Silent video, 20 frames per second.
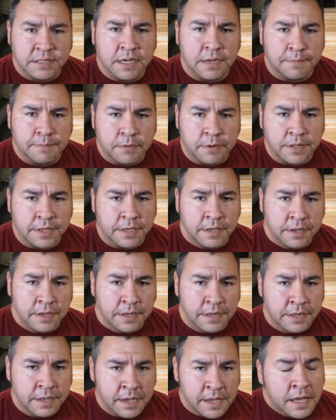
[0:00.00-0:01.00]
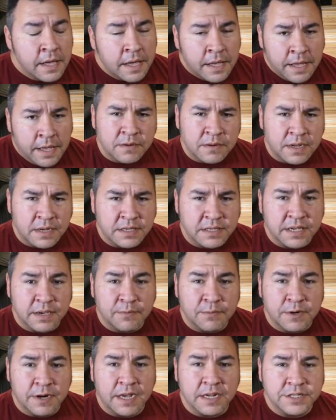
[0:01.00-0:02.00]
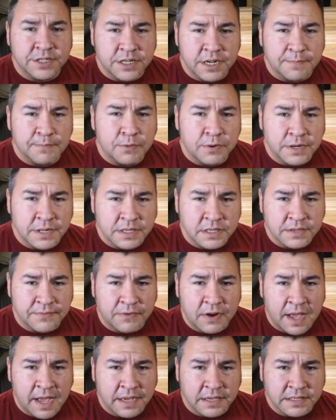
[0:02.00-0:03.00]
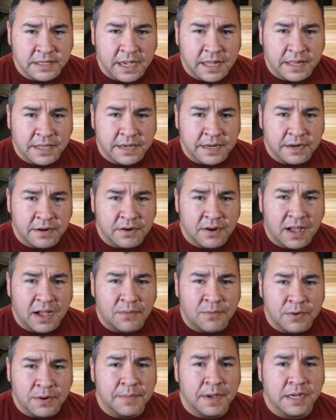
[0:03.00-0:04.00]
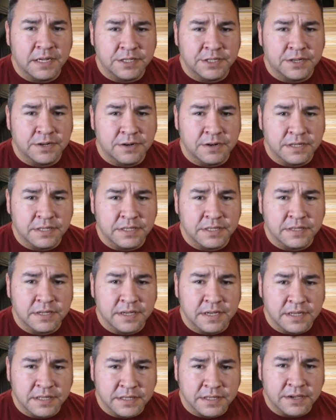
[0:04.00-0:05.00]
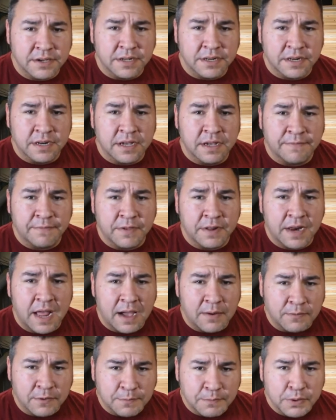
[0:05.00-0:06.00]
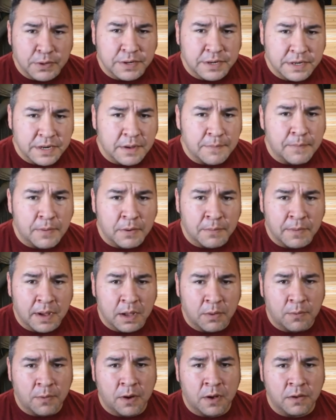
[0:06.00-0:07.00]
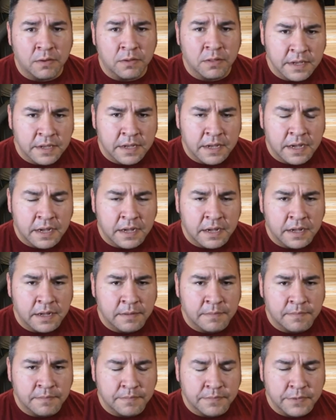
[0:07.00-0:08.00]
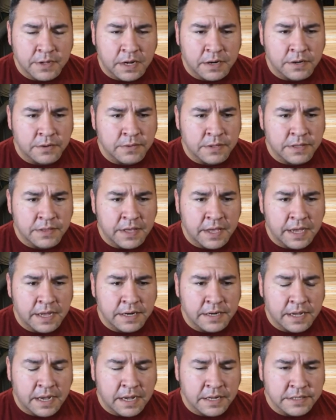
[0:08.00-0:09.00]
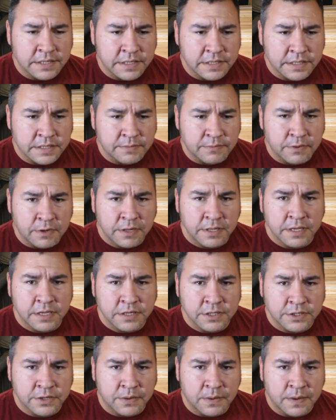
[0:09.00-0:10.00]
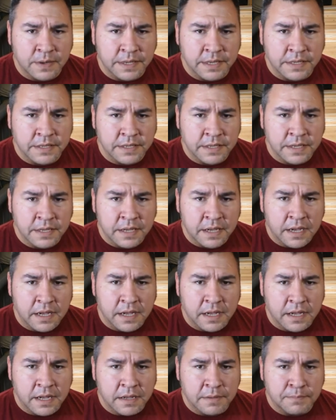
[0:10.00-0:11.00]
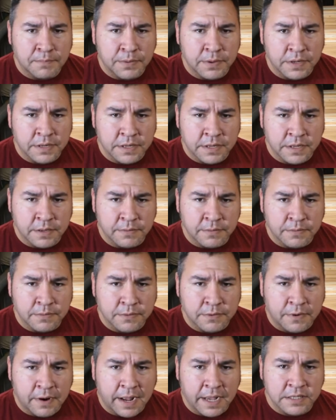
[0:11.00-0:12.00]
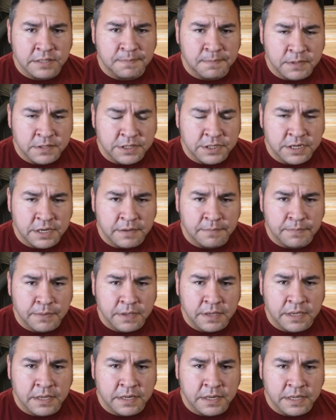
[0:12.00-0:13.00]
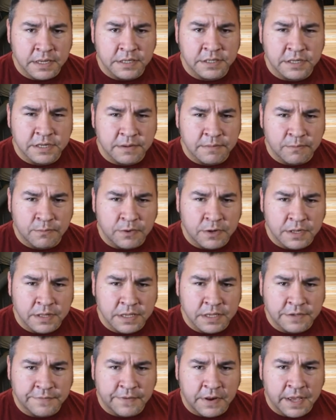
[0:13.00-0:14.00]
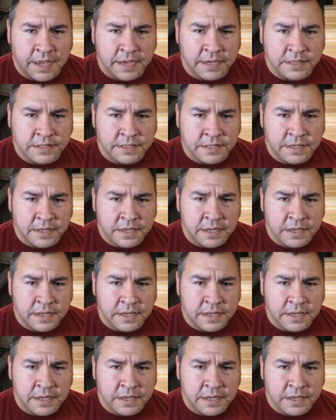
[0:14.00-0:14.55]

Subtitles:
up really good. Like I said, when I ship one of these flags out of here, I want to make sure it's good enough that I would put it up on my wall. Not only that, I just really enjoy putting the craftsmanship in each one of these flags.